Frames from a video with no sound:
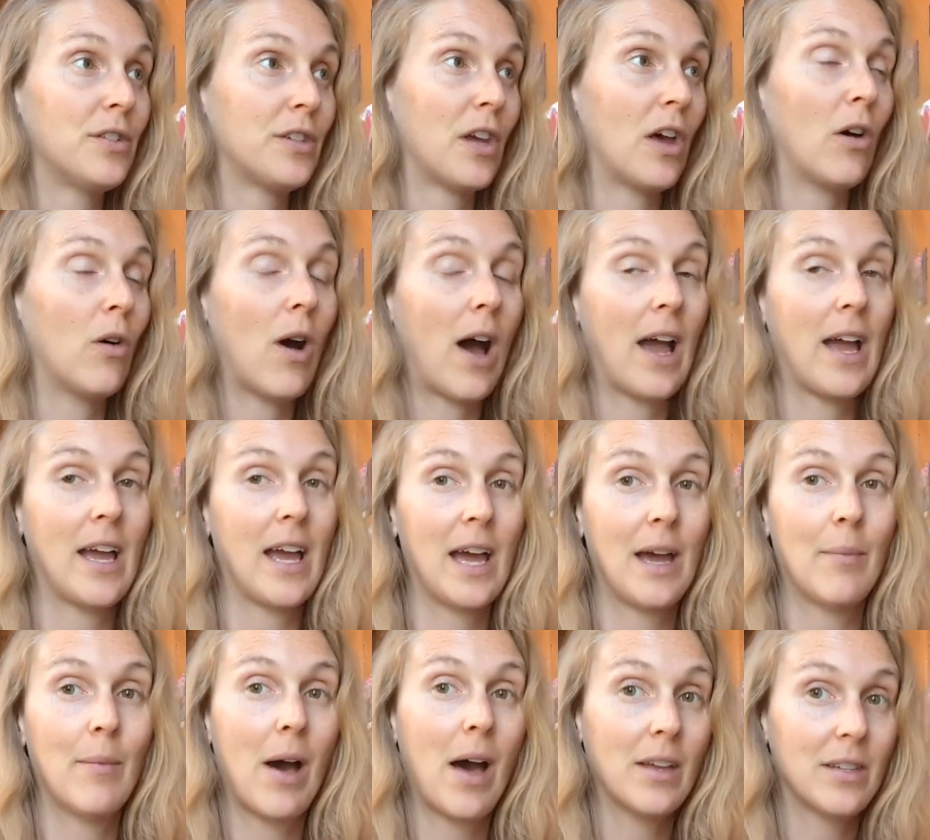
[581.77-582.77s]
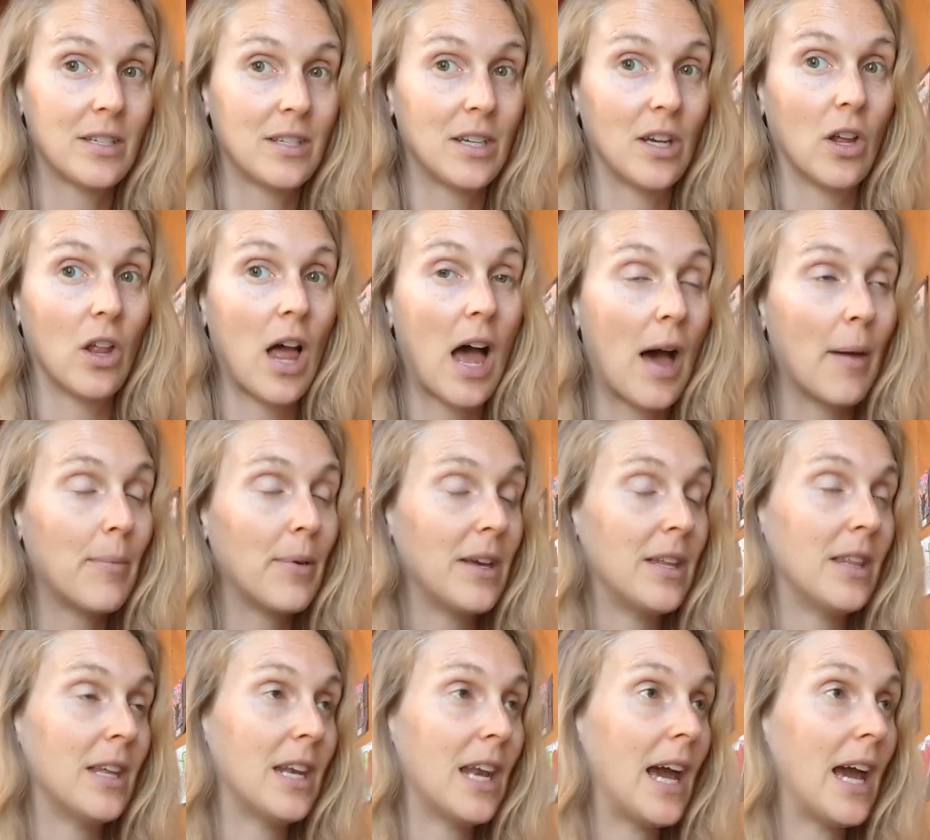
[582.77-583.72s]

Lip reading: so I am still up in the